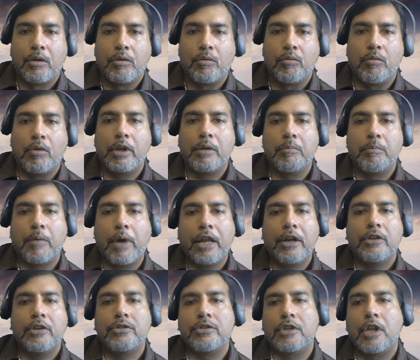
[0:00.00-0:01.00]
What
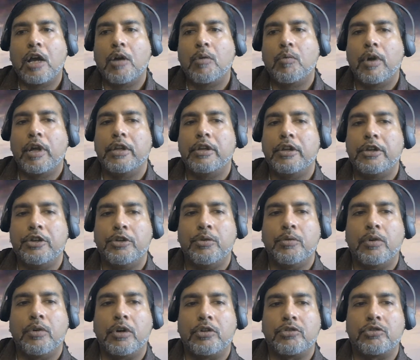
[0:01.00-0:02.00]
matters is not whether
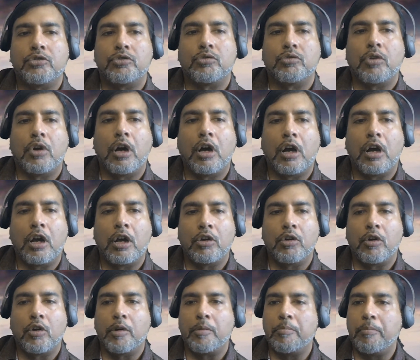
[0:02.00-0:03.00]
you are strong
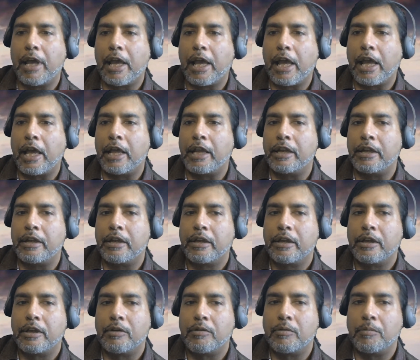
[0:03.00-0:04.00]
or a man.
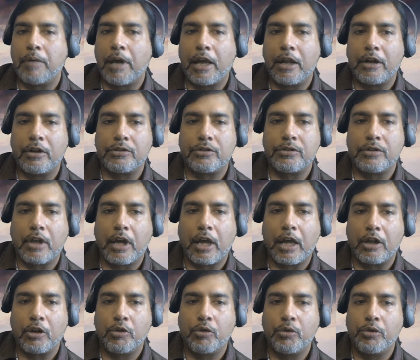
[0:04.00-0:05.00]
What matters is
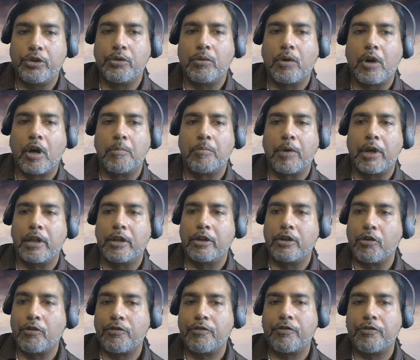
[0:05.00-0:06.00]
not who you are, but
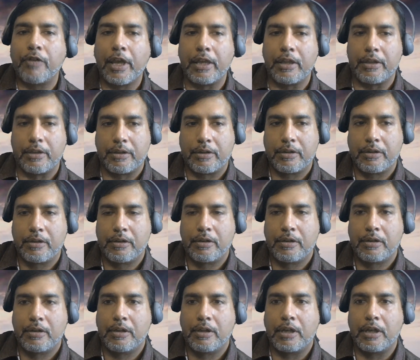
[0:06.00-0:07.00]
your faith
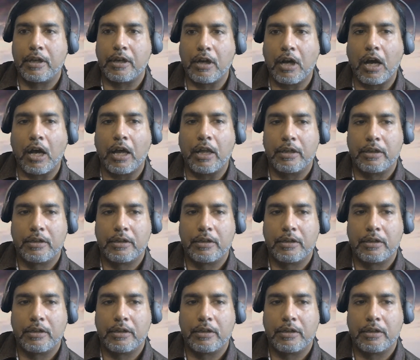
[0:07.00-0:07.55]
in God.